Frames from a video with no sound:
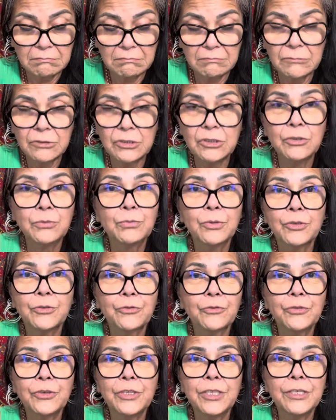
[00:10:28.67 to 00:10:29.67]
You broke
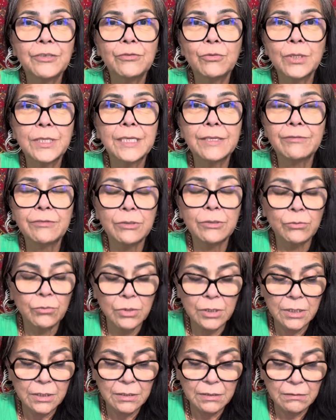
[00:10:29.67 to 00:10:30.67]
free of whatever it
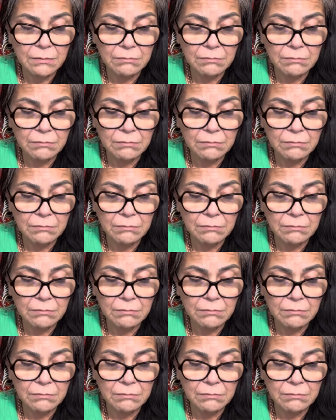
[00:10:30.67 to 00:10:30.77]
was.